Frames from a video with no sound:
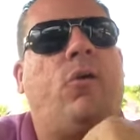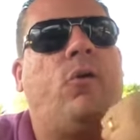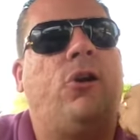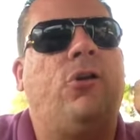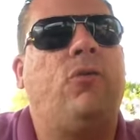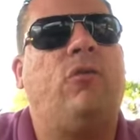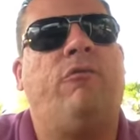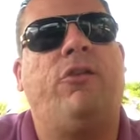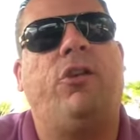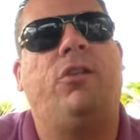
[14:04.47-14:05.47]
Or are you the
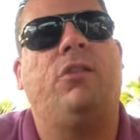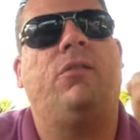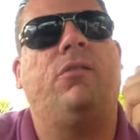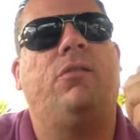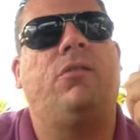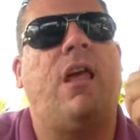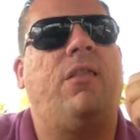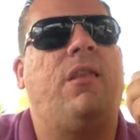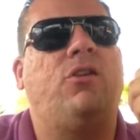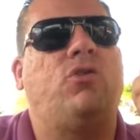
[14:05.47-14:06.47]
villain
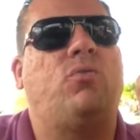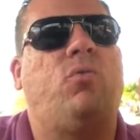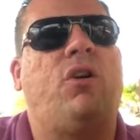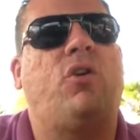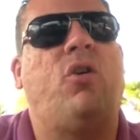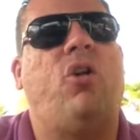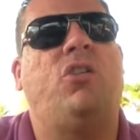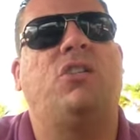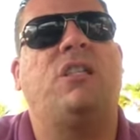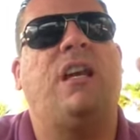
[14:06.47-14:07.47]
that they just want to call
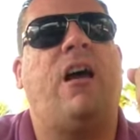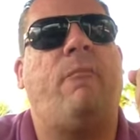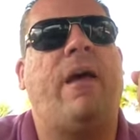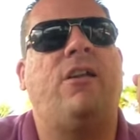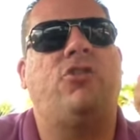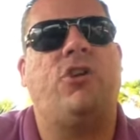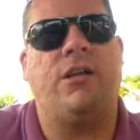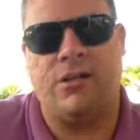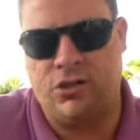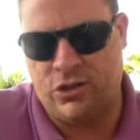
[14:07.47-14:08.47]
to see how bad you
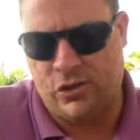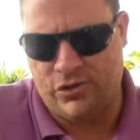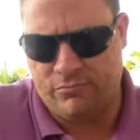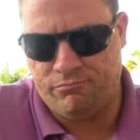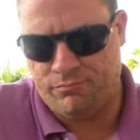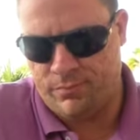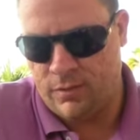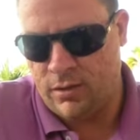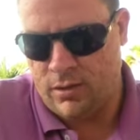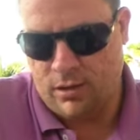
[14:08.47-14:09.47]
can insult them?
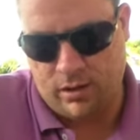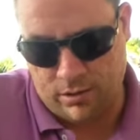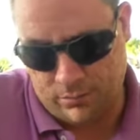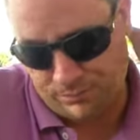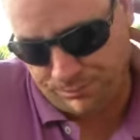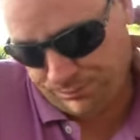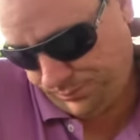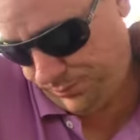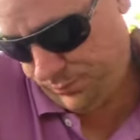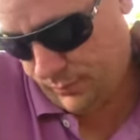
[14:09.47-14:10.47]

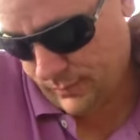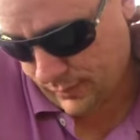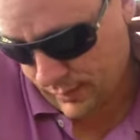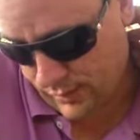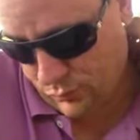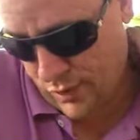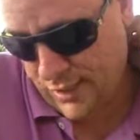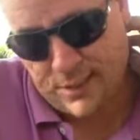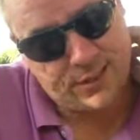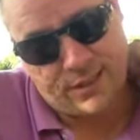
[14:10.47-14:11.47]
And quite
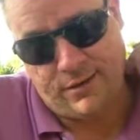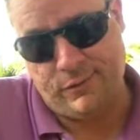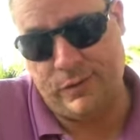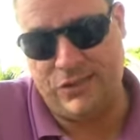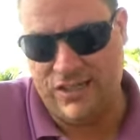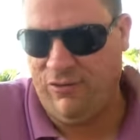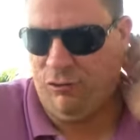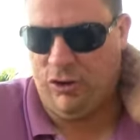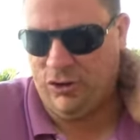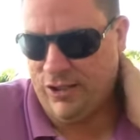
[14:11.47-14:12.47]
honestly, everyone's
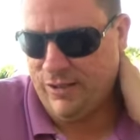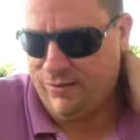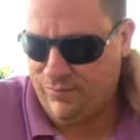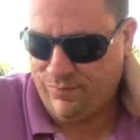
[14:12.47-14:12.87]
different on that.